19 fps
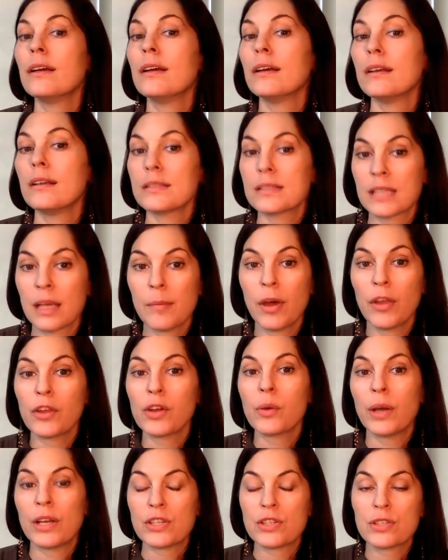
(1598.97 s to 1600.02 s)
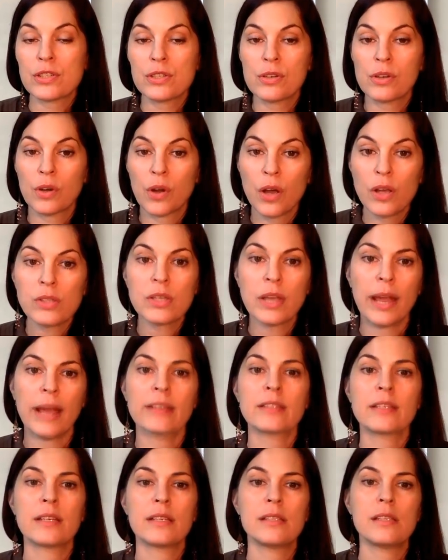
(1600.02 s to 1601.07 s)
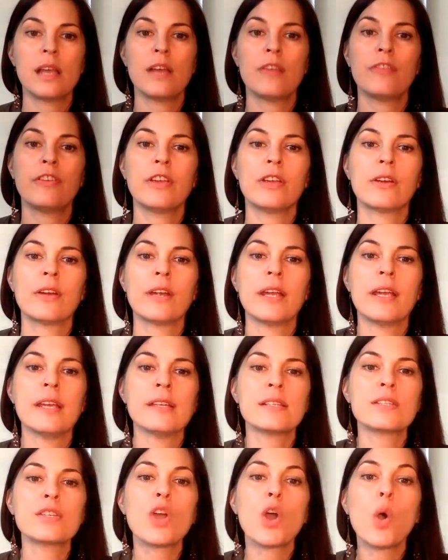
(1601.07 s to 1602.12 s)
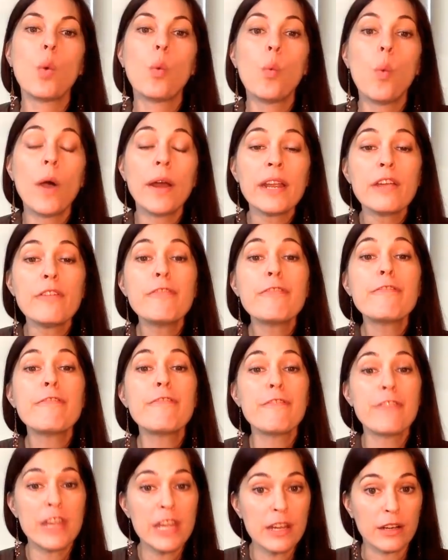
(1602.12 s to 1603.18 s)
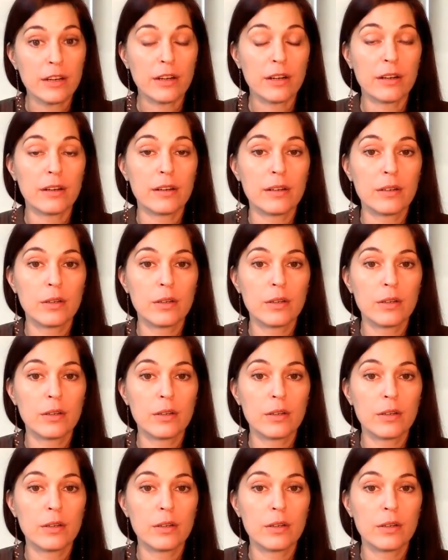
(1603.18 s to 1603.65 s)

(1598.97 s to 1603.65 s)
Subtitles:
some other questions you can also ask yourself here is, what if fear